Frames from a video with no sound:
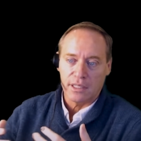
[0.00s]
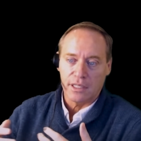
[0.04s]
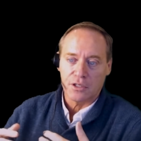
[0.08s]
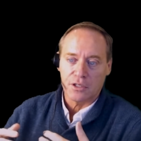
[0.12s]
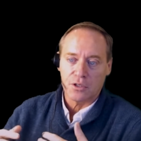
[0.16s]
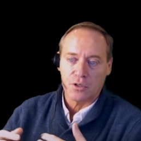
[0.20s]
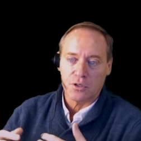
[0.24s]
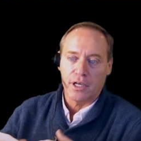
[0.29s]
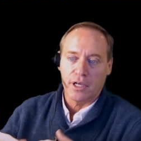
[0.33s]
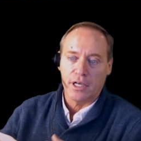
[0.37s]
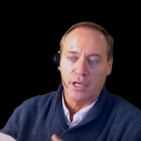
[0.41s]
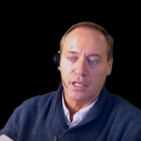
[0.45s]
like
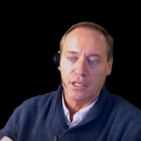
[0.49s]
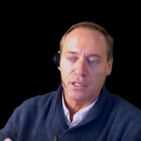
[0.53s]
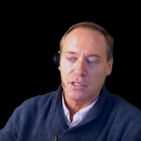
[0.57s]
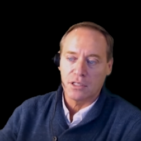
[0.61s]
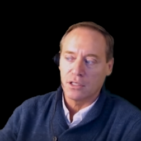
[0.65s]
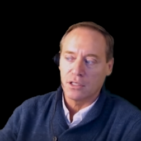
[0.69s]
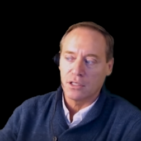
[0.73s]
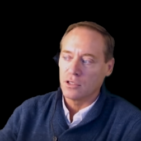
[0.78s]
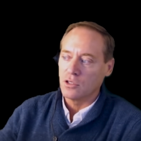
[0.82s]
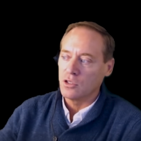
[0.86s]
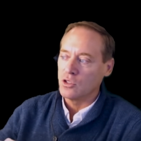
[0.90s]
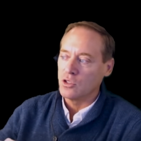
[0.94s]
trying
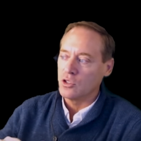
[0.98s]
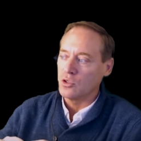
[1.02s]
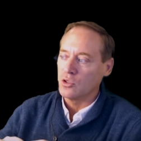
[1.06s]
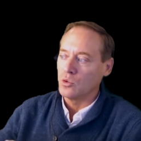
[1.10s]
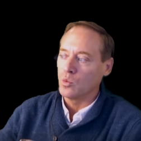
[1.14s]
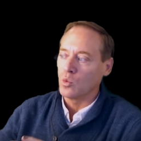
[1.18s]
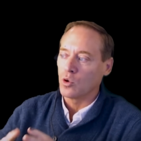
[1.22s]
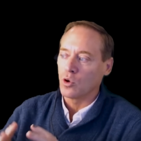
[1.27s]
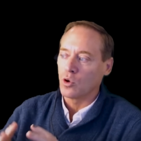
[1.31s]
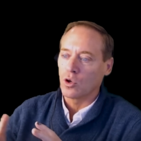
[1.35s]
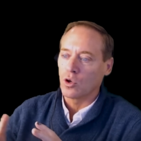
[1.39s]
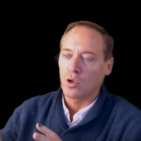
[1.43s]
to
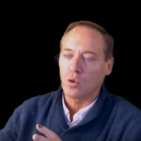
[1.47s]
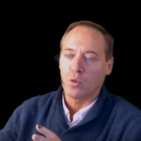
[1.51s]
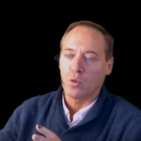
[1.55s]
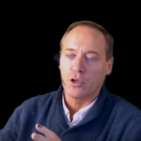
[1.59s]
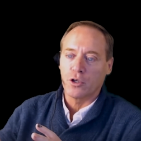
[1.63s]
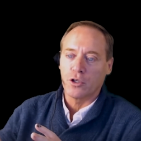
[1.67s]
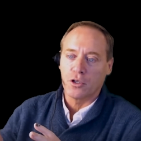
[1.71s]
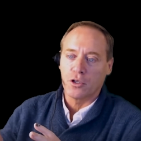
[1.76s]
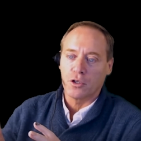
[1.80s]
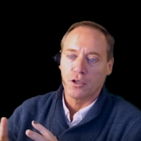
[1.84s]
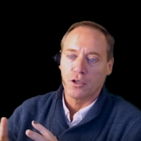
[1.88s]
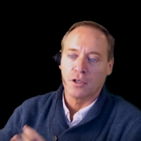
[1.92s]
do work where
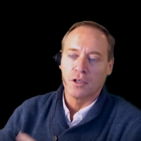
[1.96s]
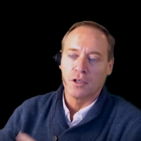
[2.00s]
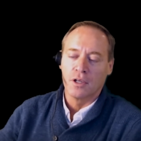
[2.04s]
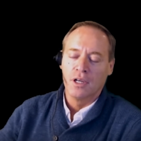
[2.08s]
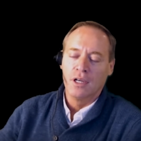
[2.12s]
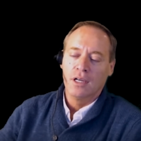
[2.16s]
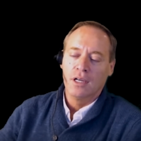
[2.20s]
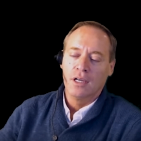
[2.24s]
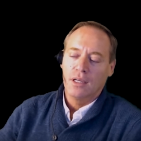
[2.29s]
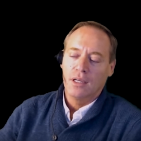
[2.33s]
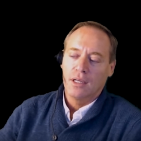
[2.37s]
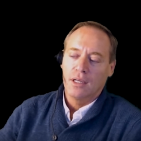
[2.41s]
you're
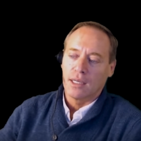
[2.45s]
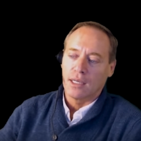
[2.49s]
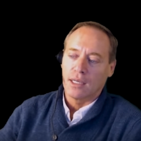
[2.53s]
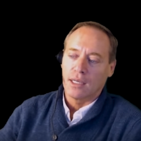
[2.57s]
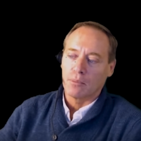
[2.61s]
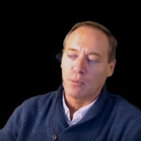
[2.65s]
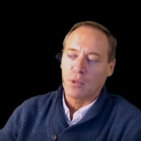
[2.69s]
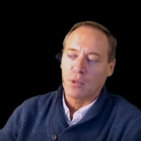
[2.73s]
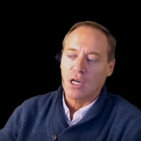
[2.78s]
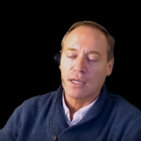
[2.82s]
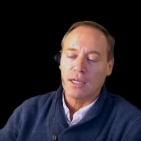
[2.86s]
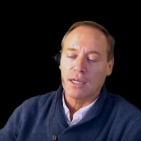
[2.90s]

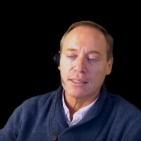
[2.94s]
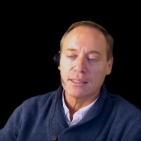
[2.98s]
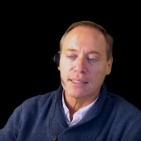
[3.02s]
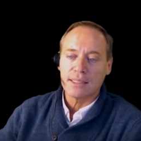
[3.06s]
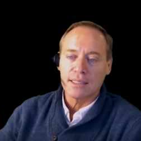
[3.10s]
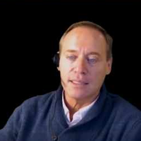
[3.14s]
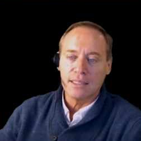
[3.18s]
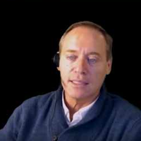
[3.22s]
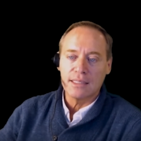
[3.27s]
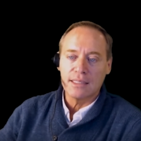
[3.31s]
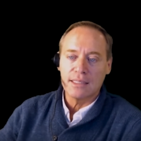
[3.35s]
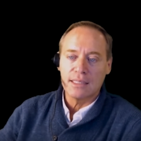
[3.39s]
um,
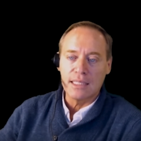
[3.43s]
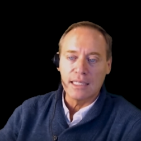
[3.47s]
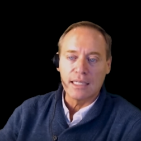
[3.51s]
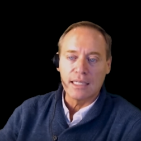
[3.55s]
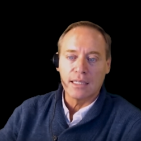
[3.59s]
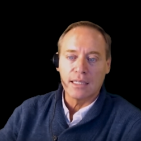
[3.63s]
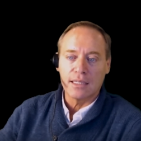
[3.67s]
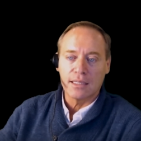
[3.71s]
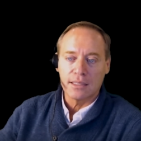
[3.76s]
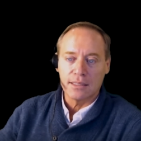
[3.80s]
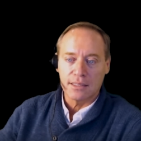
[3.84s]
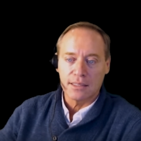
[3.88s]
constantly
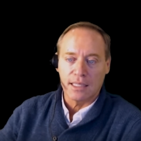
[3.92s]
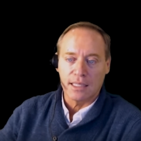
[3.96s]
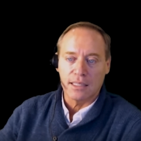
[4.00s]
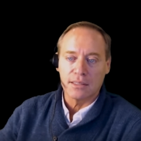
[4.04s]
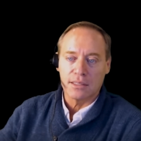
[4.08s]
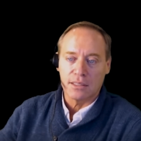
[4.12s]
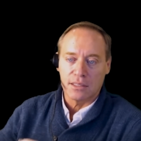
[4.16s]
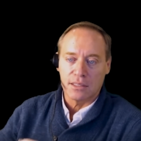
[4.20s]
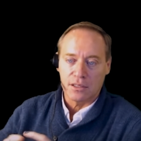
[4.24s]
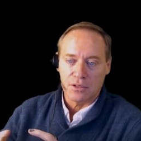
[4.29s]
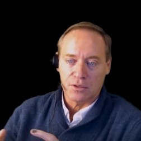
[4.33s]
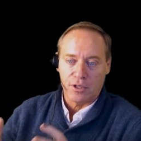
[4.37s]
seeking
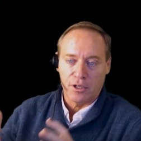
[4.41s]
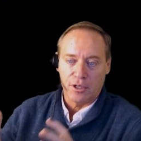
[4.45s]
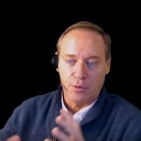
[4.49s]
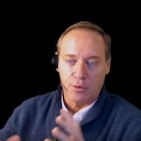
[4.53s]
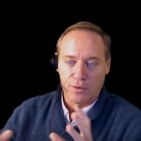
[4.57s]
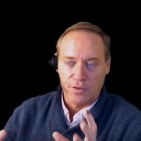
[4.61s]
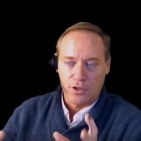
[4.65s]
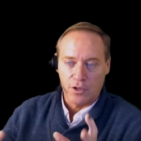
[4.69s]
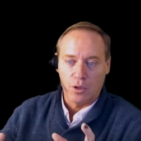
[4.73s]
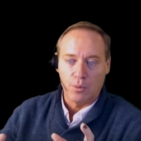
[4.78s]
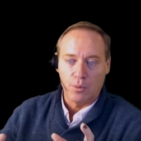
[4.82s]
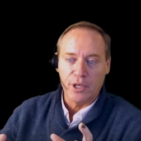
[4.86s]
consensus, right?
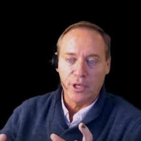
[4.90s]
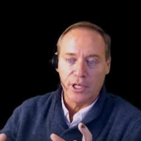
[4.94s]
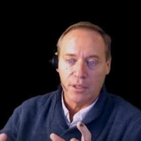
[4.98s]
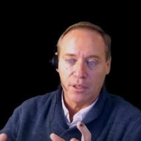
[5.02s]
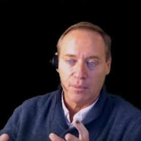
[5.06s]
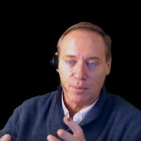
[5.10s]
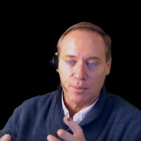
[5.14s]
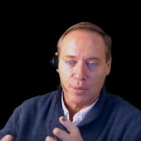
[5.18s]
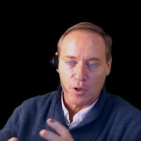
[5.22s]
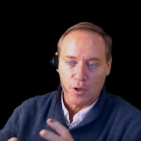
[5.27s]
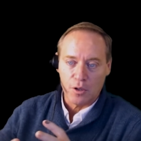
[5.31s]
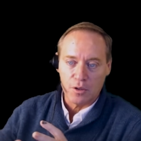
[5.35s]
We've all
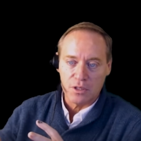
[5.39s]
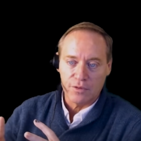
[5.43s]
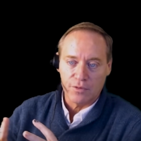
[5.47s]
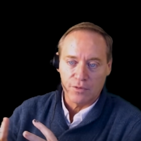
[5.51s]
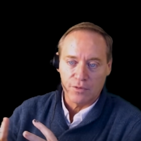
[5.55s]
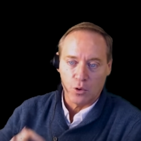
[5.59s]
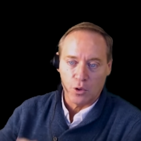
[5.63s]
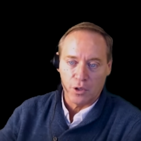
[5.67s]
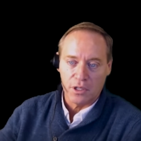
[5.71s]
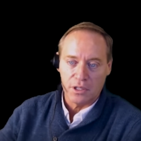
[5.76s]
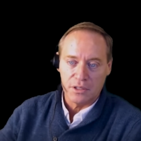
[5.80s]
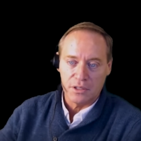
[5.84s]
been parts of
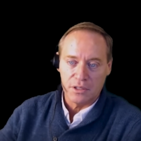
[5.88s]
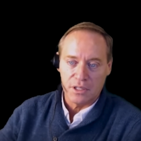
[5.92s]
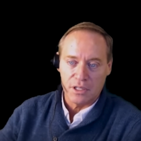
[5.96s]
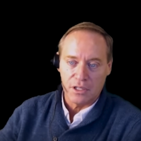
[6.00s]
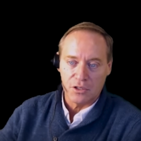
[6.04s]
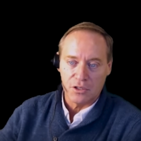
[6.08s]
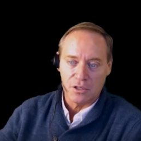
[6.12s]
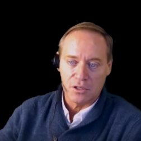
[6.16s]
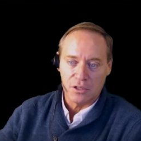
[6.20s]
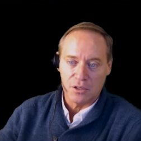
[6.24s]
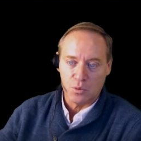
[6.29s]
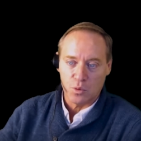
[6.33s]

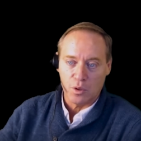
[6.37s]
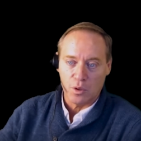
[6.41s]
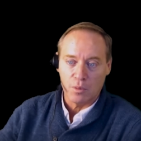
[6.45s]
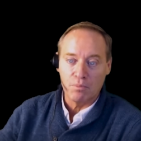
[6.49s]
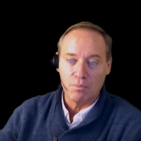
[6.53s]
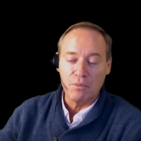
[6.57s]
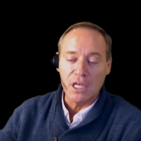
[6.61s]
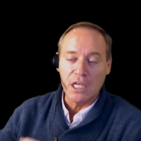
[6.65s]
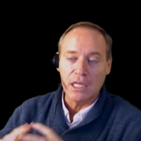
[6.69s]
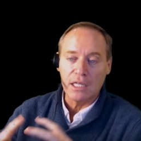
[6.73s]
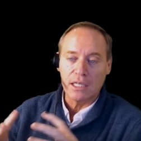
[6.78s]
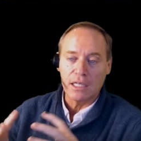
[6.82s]
organizations where
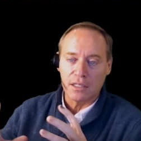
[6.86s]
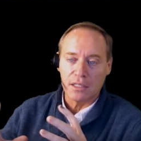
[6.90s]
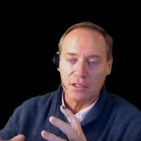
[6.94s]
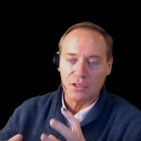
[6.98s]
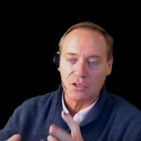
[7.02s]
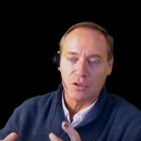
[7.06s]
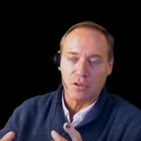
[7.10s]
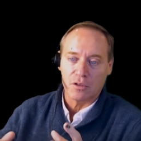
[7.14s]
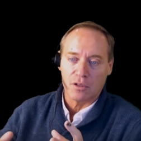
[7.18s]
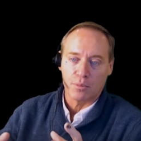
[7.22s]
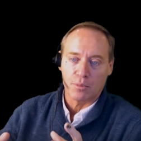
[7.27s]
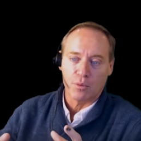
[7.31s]

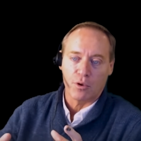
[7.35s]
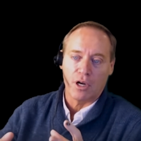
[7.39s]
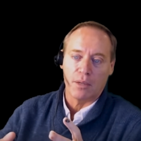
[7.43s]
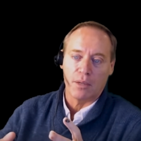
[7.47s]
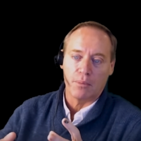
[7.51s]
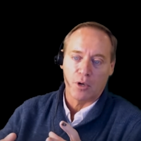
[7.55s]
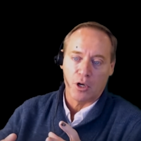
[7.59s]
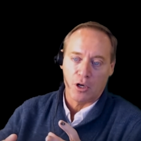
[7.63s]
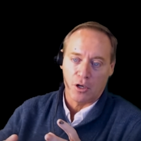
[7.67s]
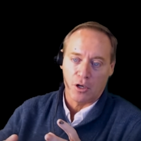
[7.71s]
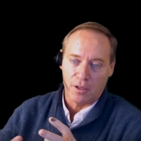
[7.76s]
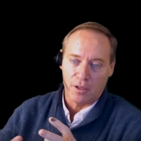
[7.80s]
meetings are the
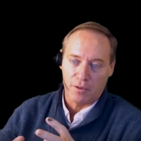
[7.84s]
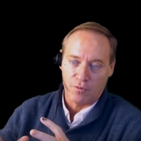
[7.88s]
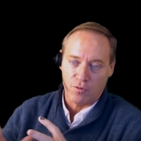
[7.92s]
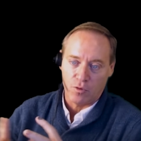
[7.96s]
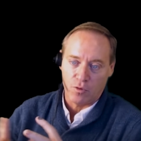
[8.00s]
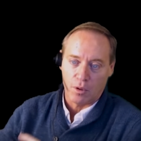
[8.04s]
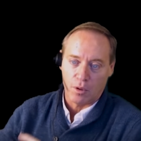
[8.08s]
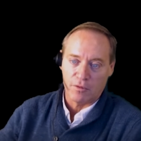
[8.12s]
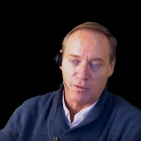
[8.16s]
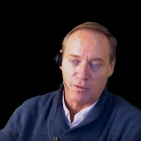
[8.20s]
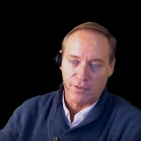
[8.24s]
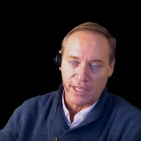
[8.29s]
primary
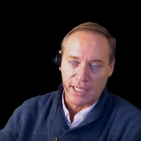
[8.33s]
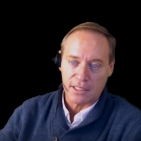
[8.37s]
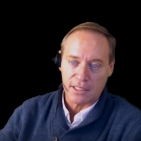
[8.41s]
form of